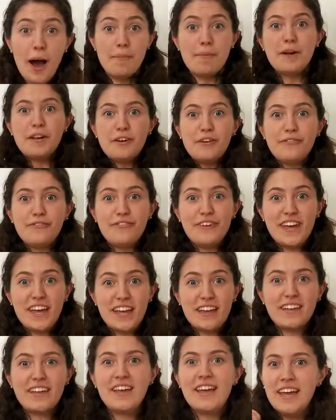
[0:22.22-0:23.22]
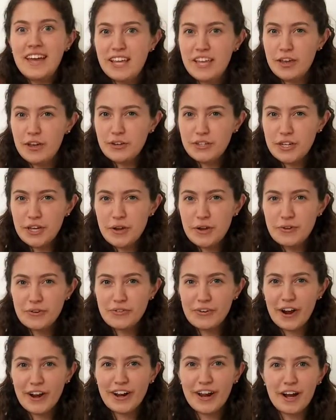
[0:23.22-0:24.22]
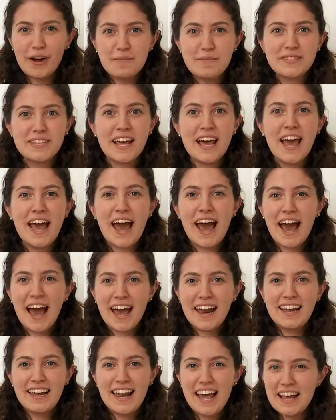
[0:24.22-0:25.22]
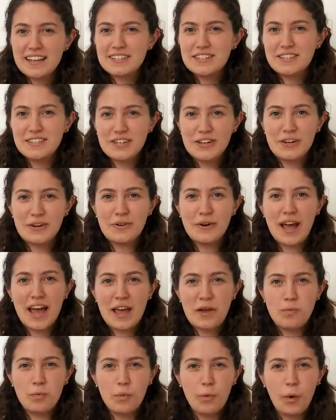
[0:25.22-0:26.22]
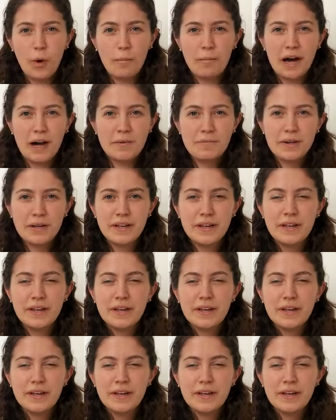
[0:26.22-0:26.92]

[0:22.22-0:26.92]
up on your feet, you two grown-ups, and let's do a warm-up.